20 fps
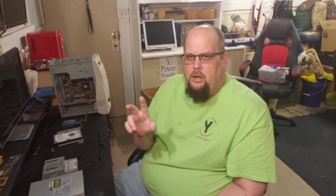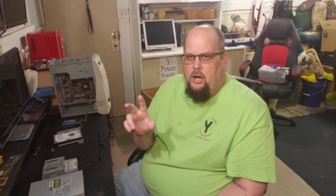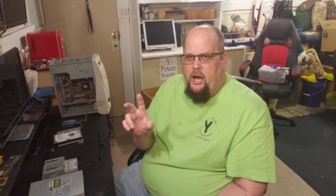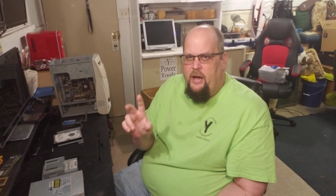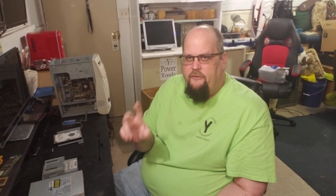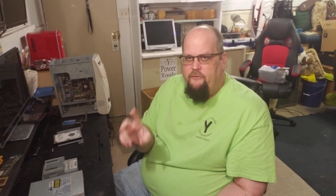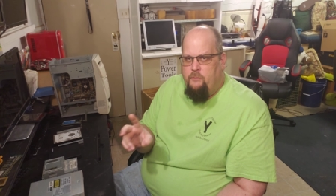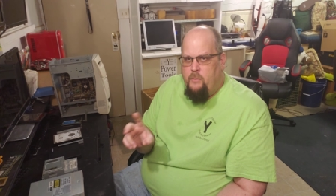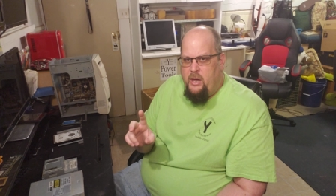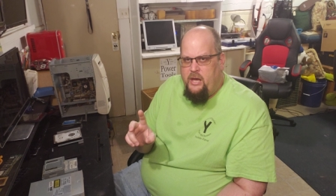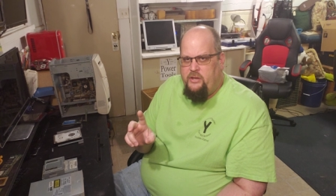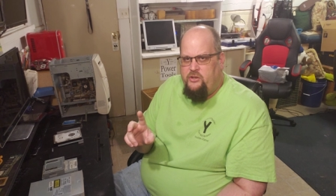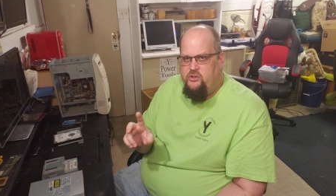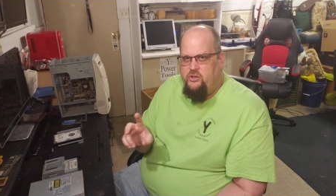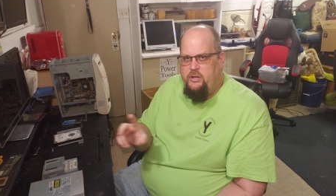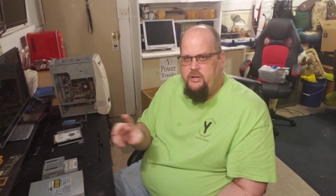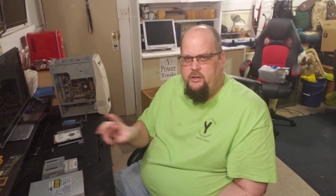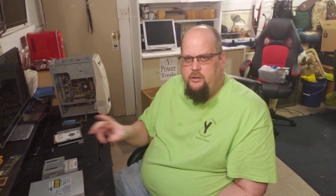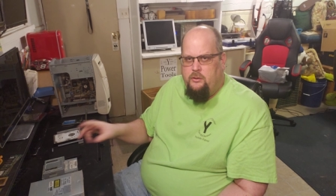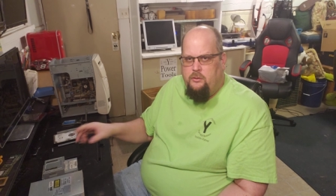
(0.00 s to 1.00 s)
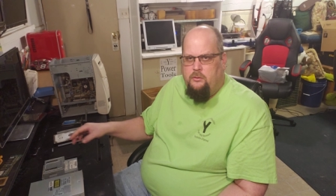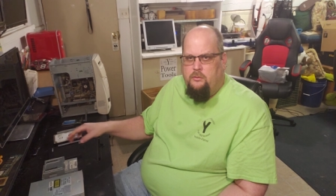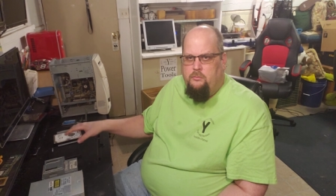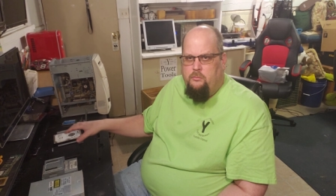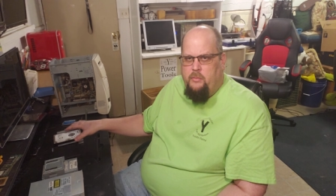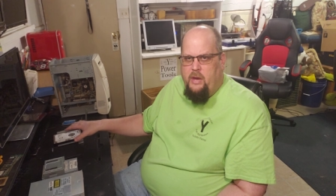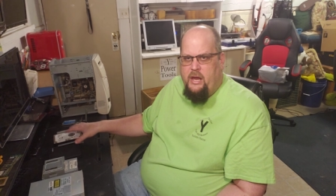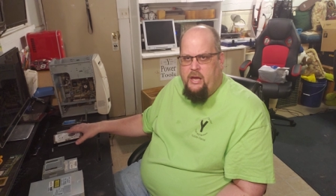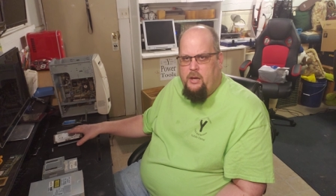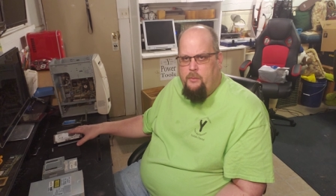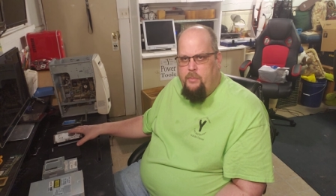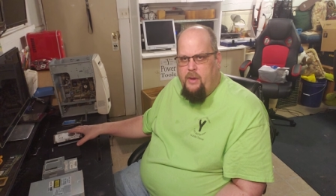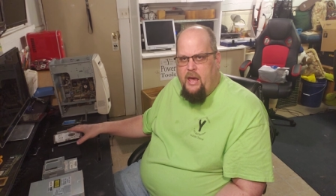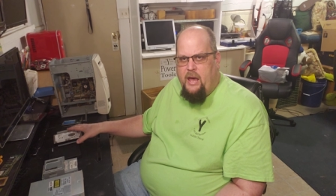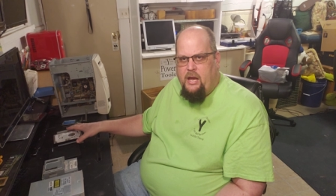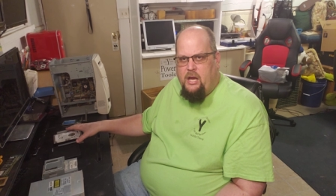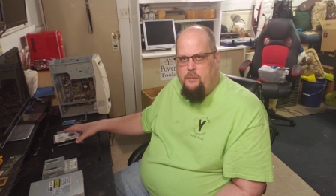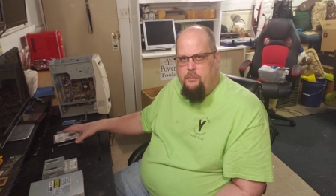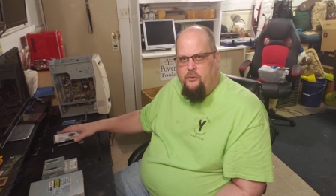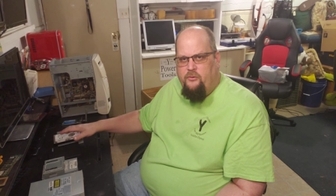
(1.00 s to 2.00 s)
I've mentioned make a
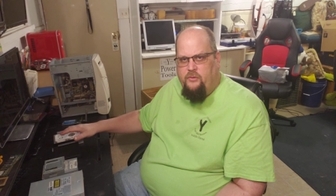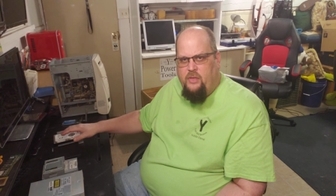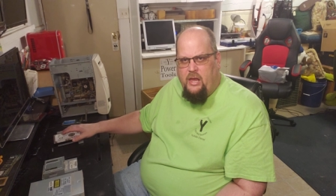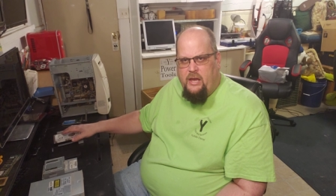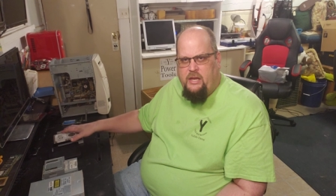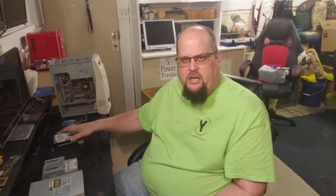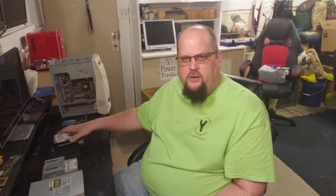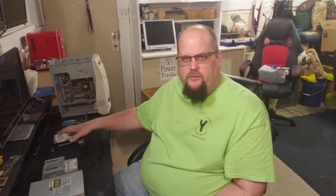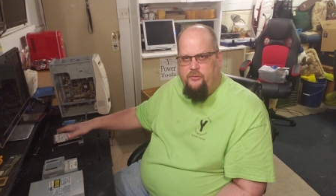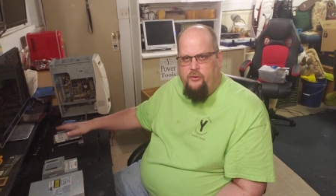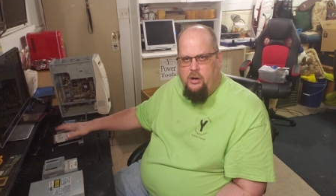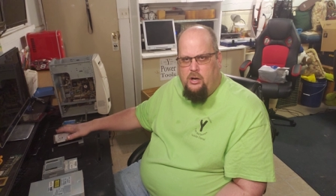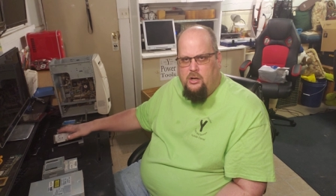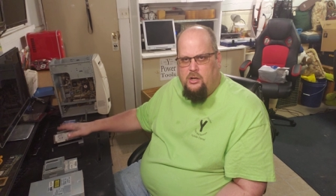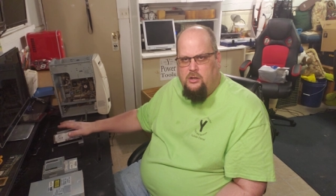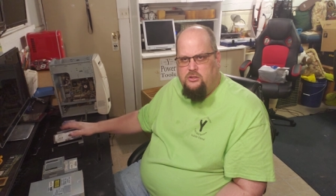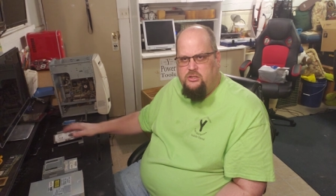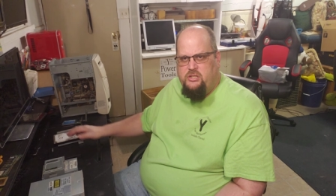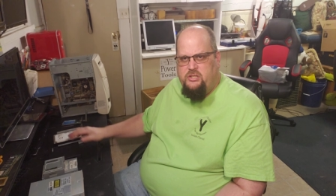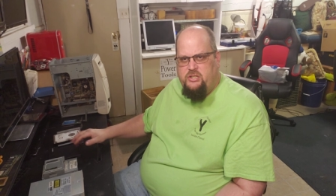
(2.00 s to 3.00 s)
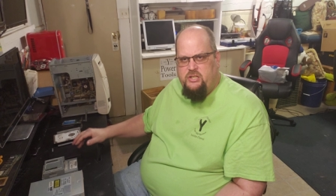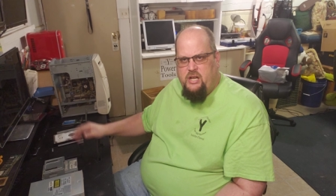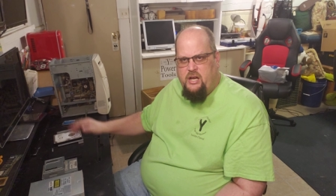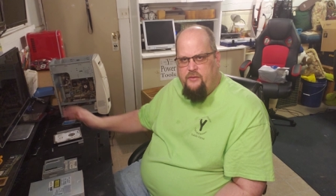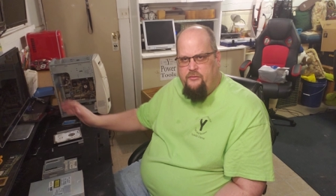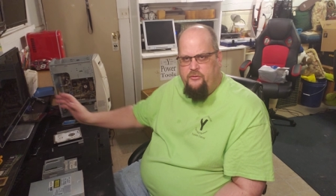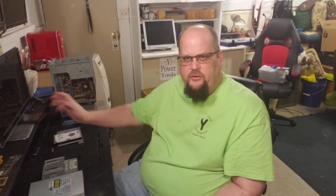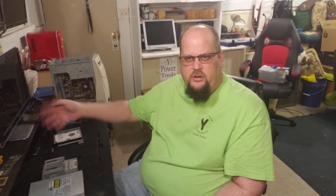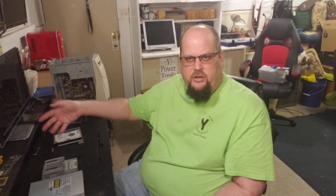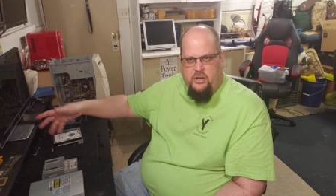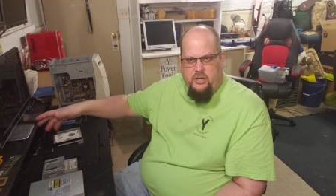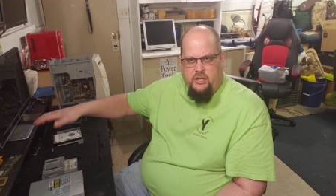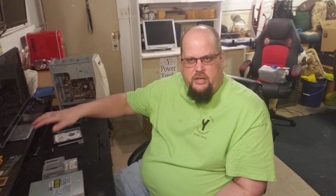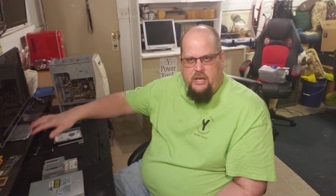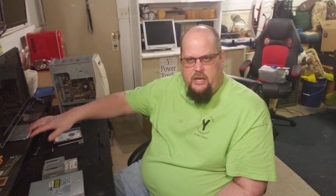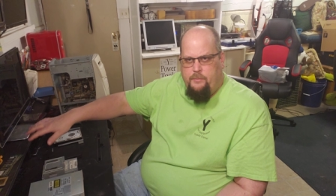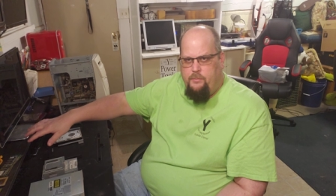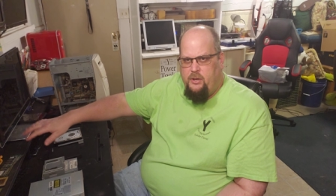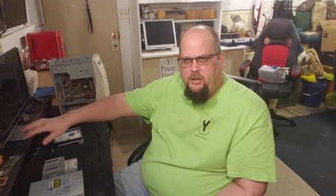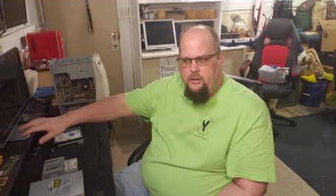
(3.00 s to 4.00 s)
backup of like your photos and stuff and you can
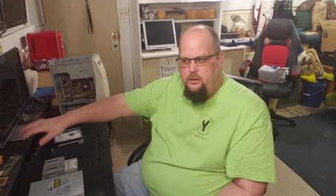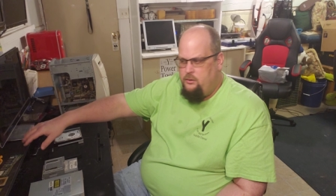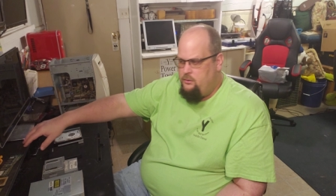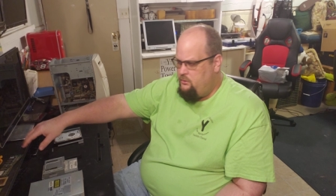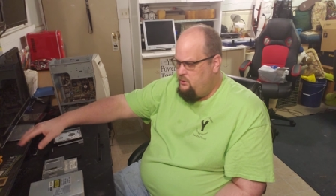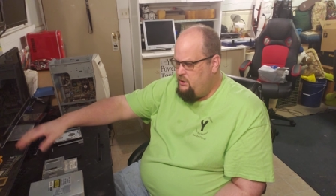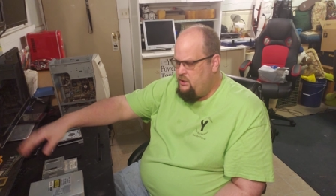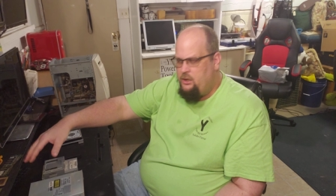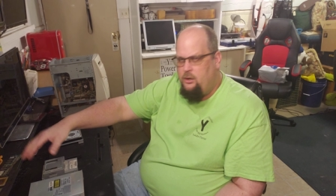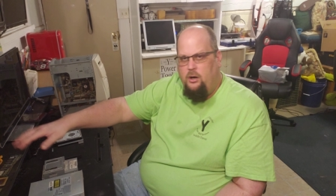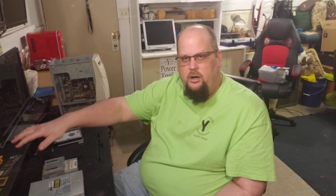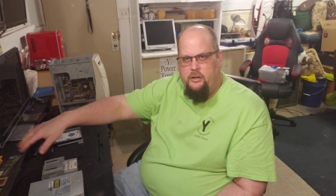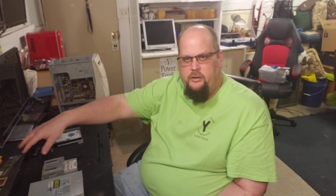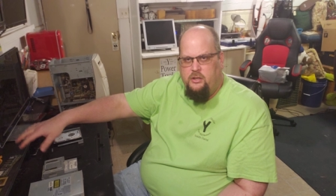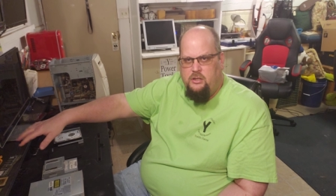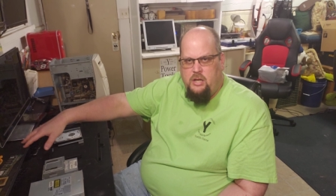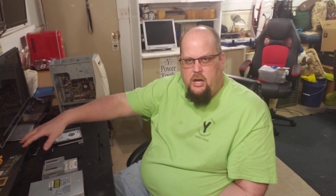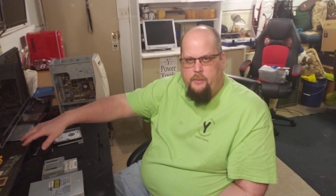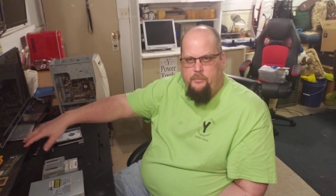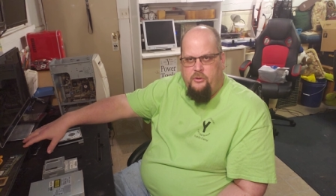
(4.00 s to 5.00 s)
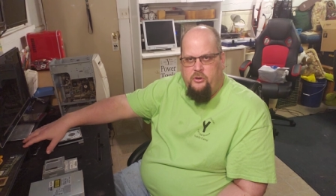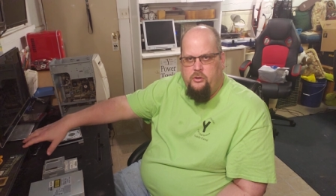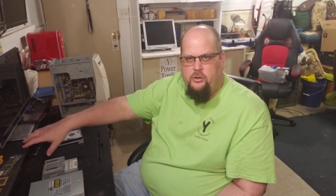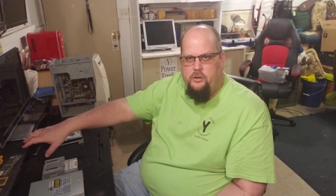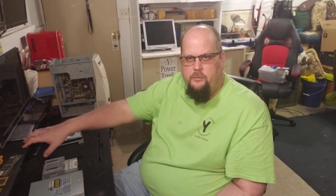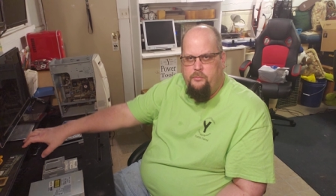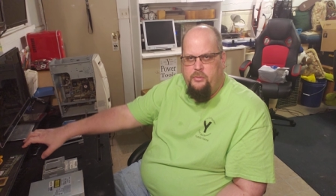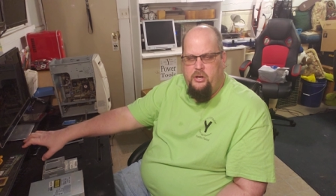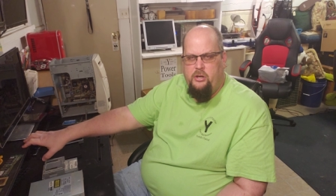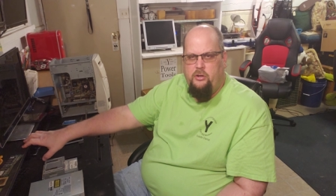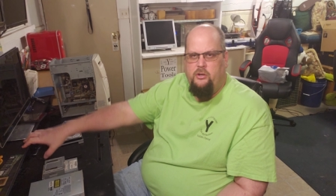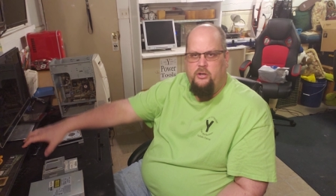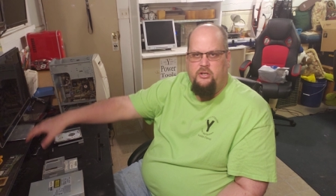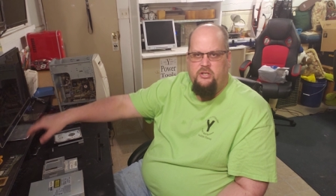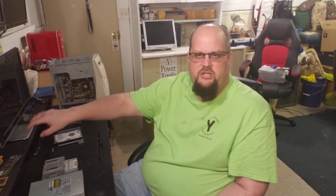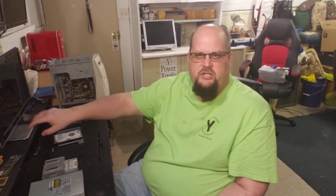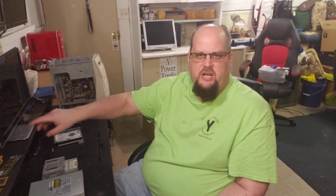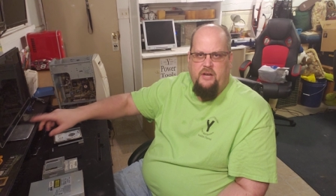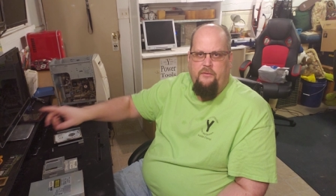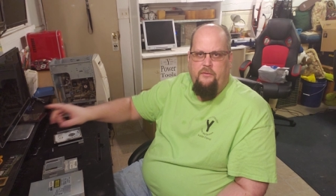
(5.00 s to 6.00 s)
keep it, you know, on top of your computer
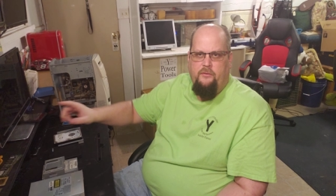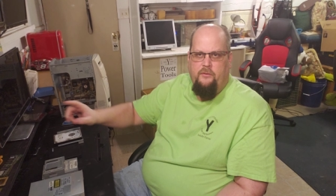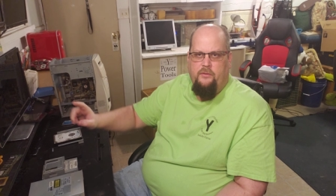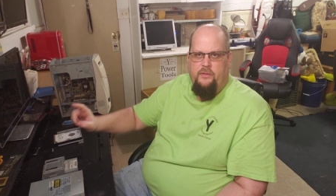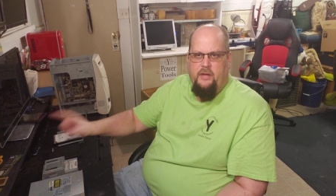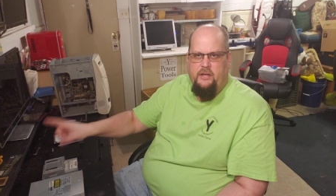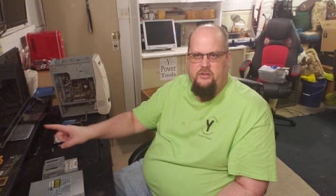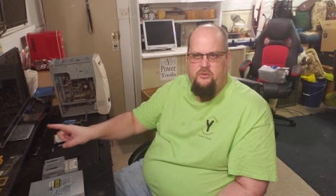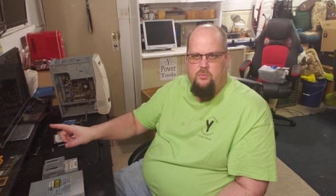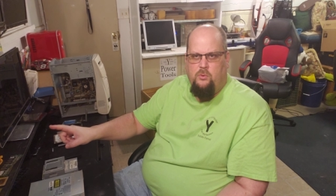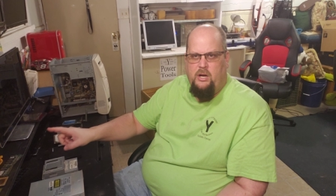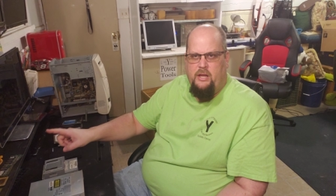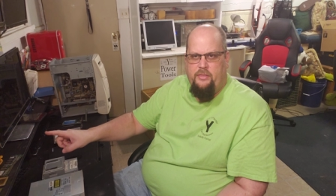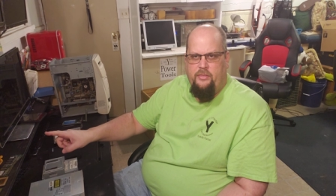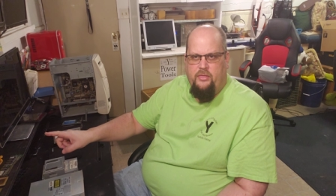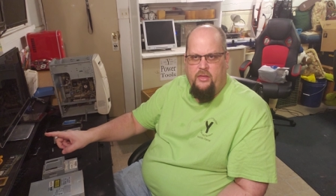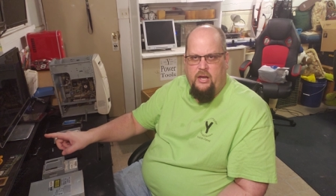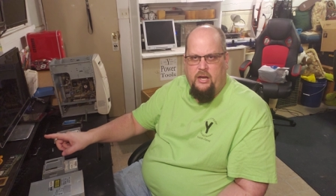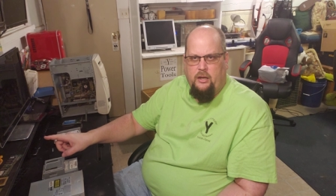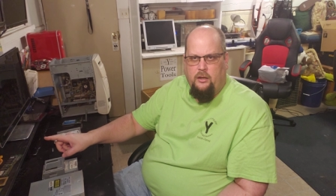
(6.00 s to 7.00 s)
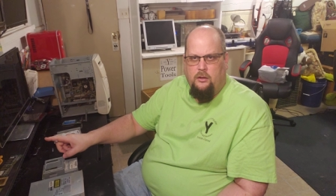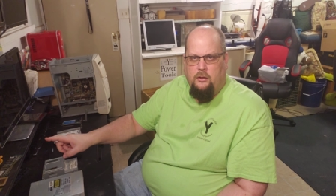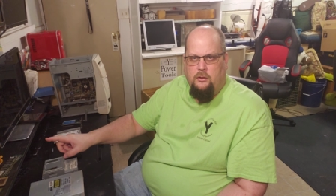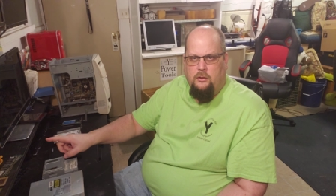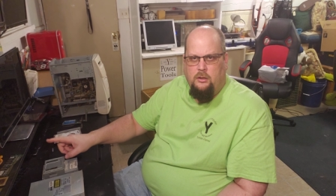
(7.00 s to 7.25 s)
and stuff. That's one thing.